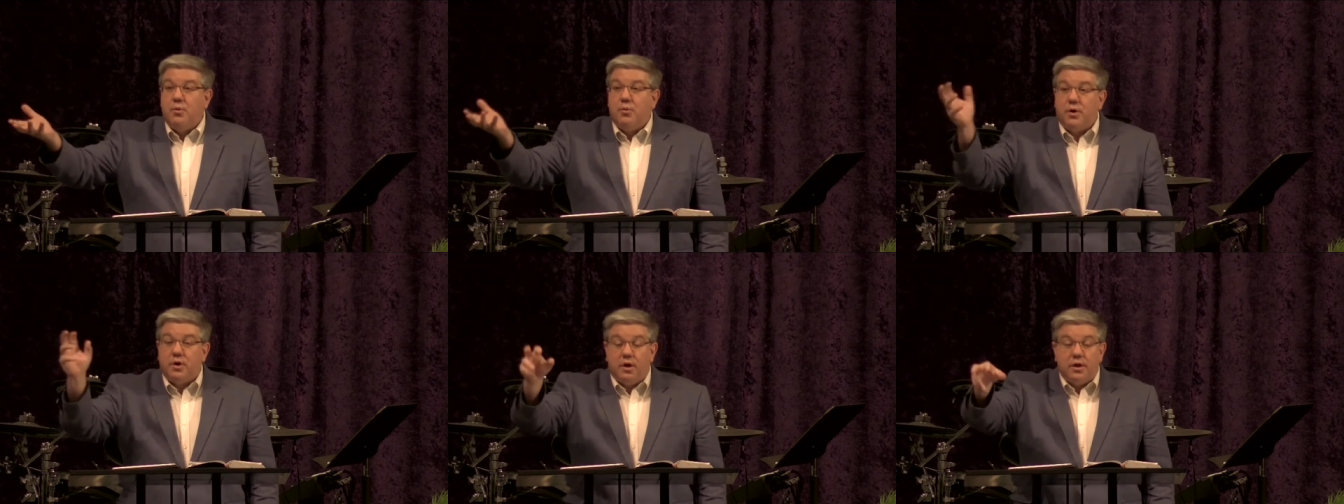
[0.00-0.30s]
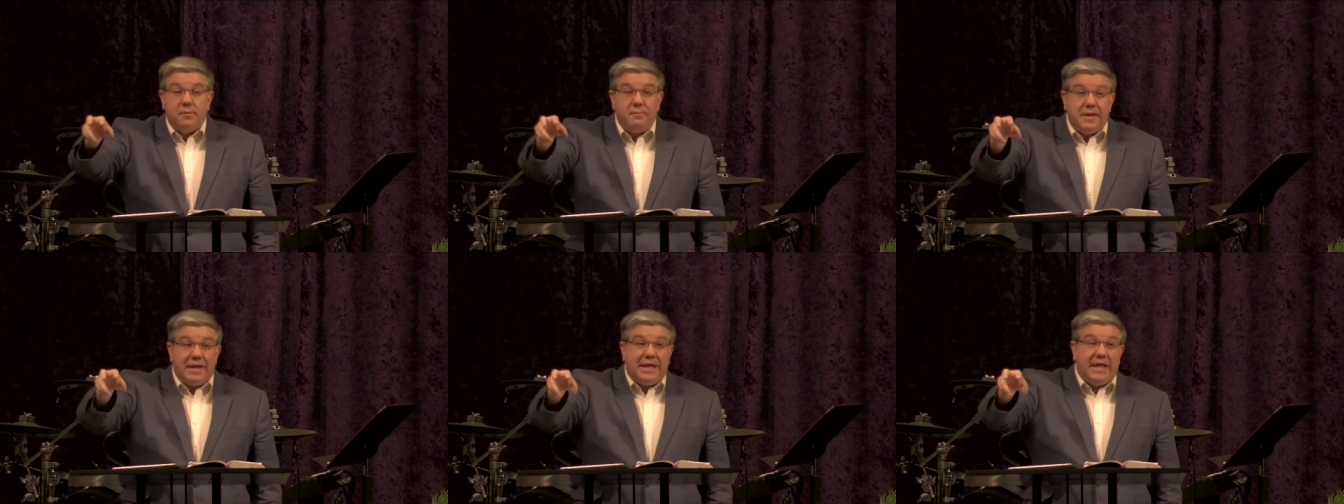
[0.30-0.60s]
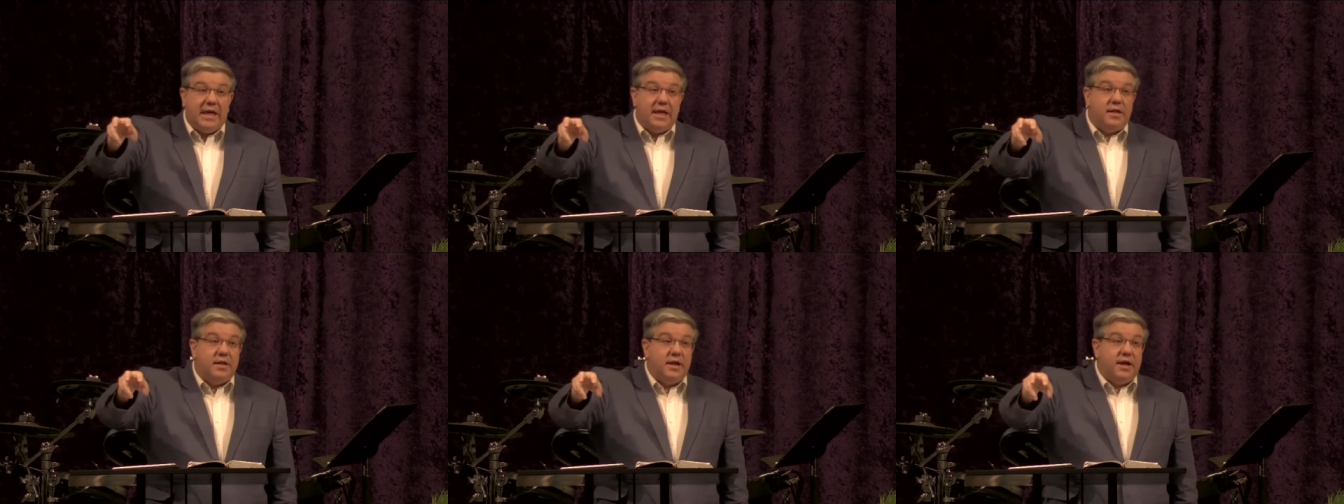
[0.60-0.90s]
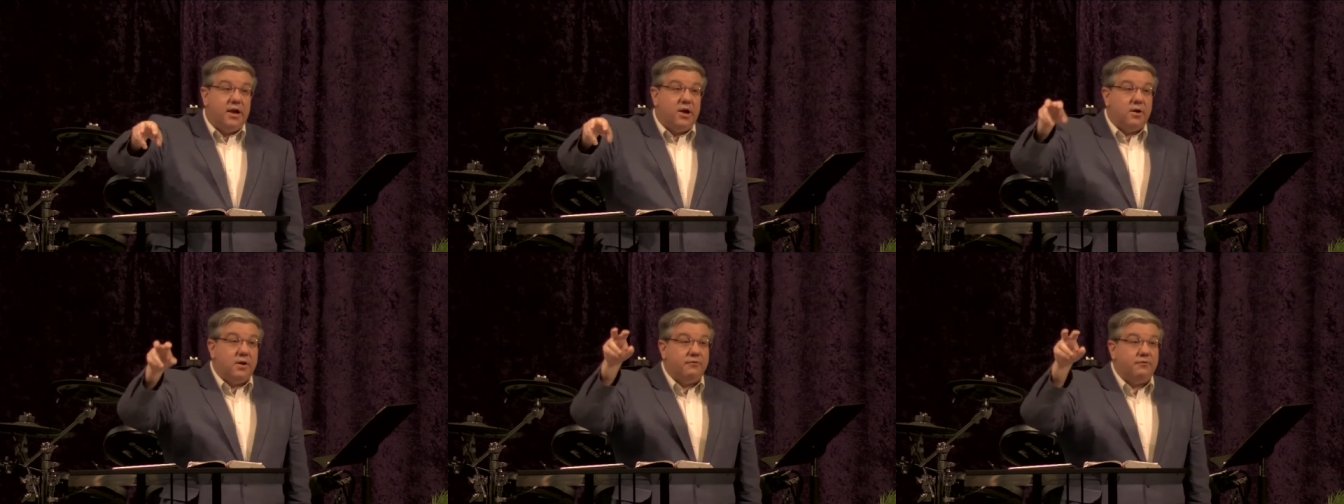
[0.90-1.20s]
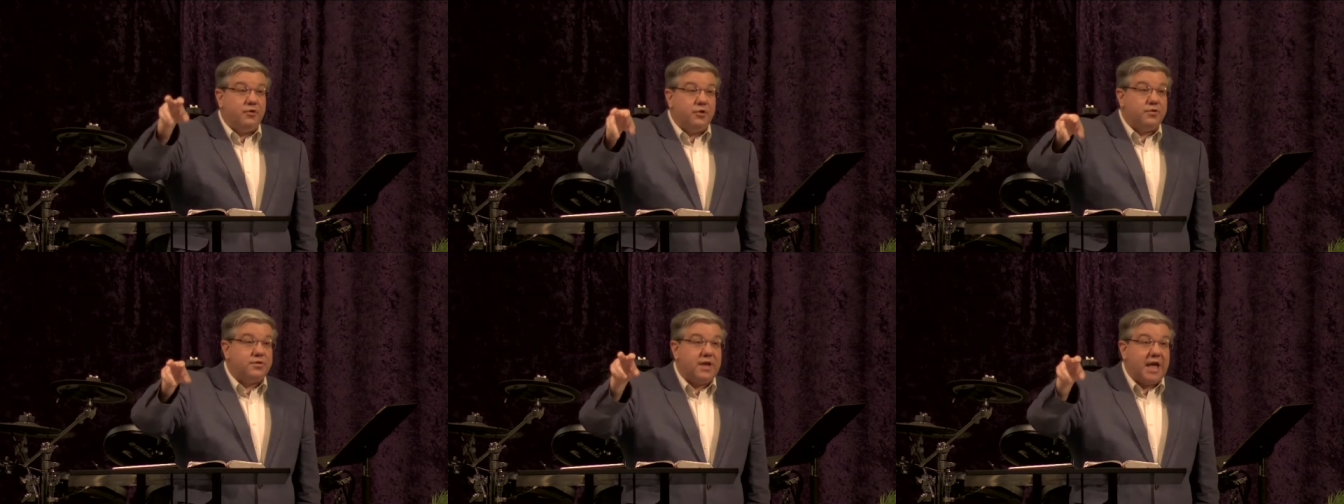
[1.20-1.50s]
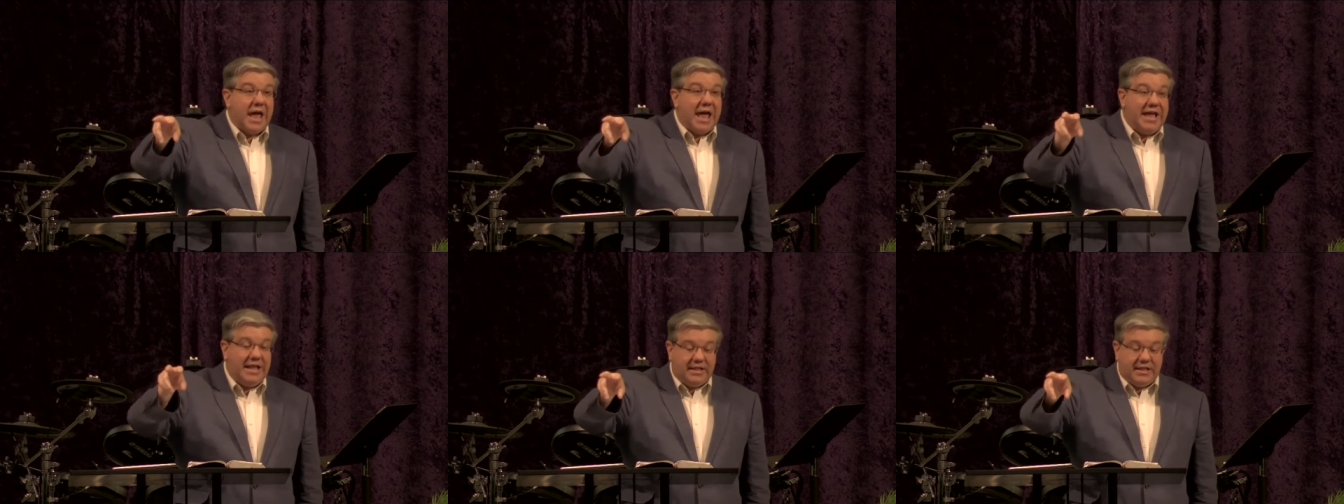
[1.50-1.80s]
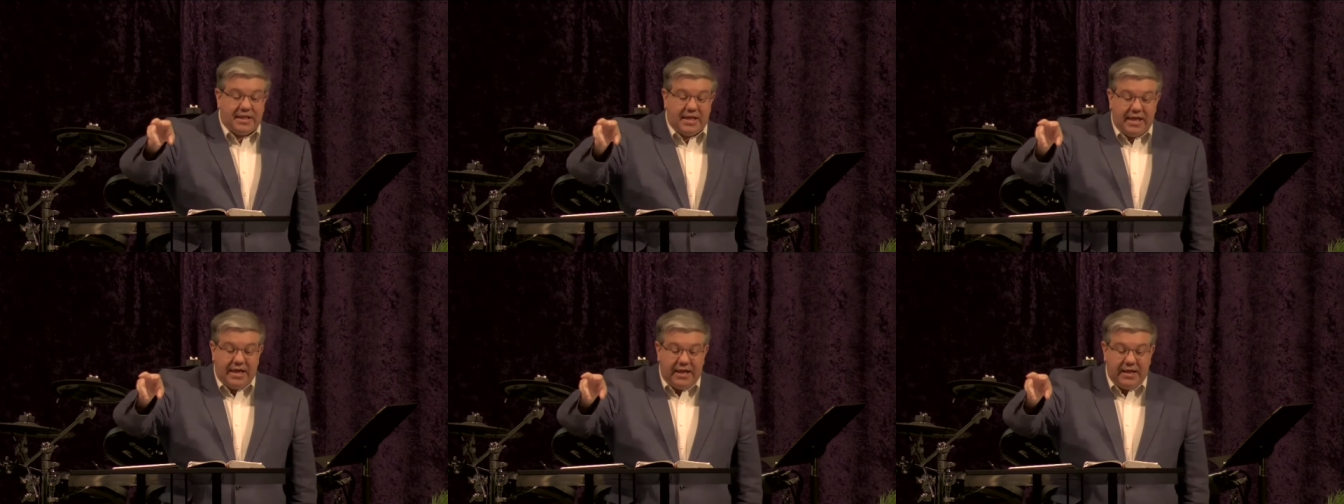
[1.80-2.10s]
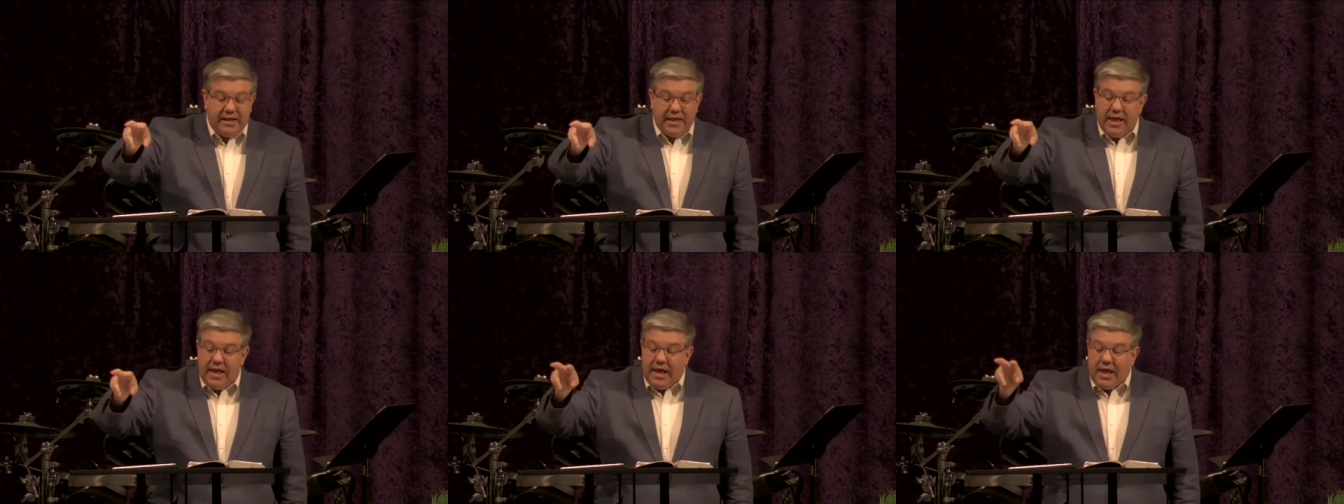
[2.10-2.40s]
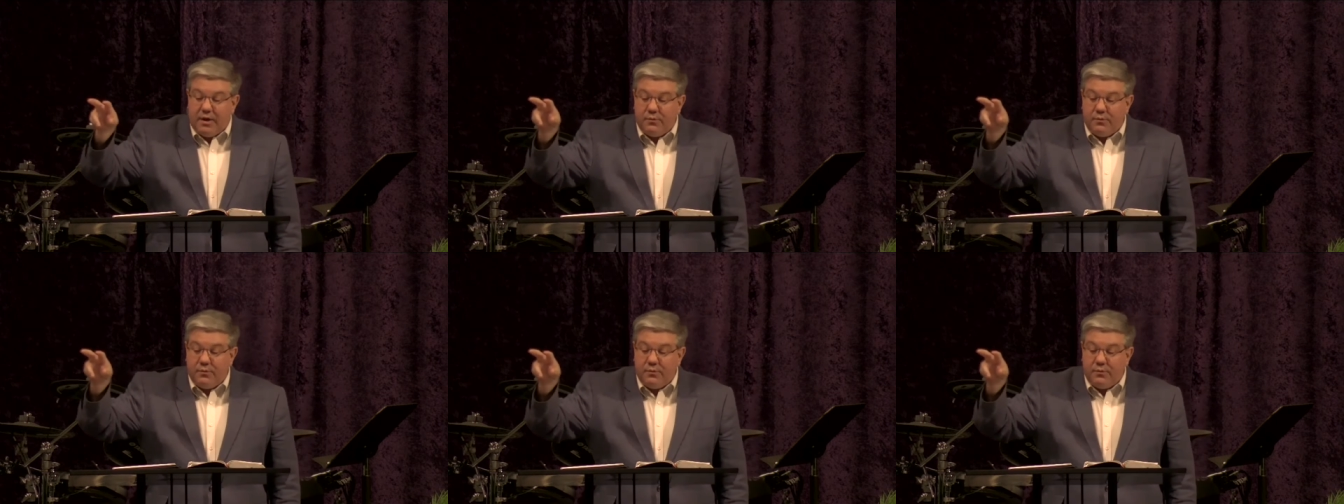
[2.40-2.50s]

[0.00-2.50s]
We're going to begin here at verse 18